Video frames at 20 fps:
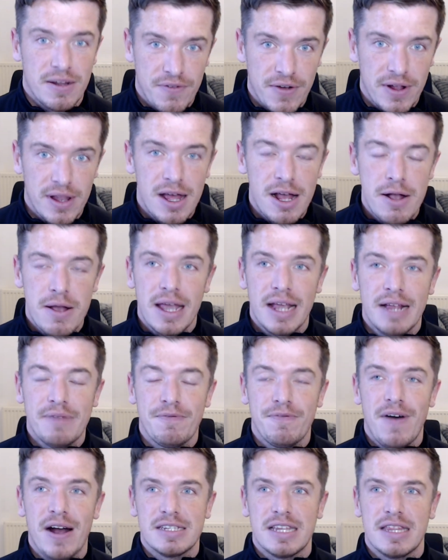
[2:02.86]
Aston Villa.
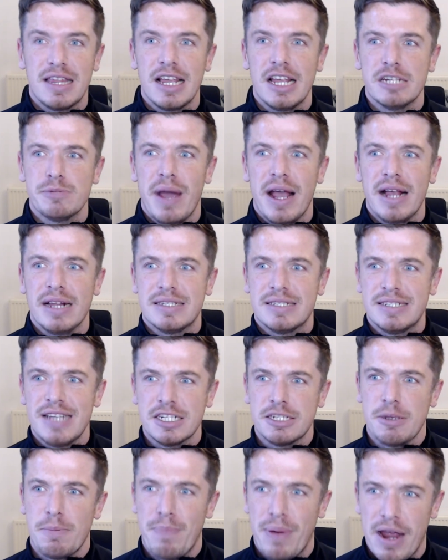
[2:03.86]
In fact, I think he's made
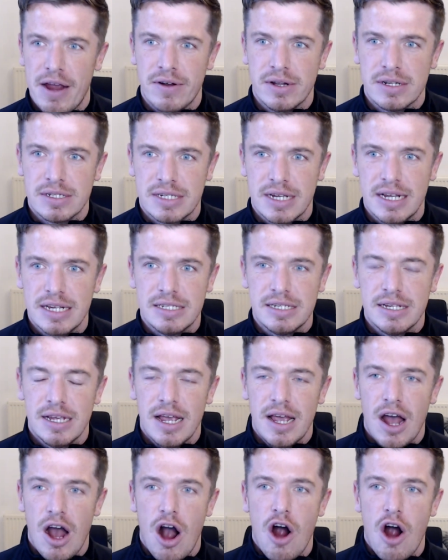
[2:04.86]
6 appearances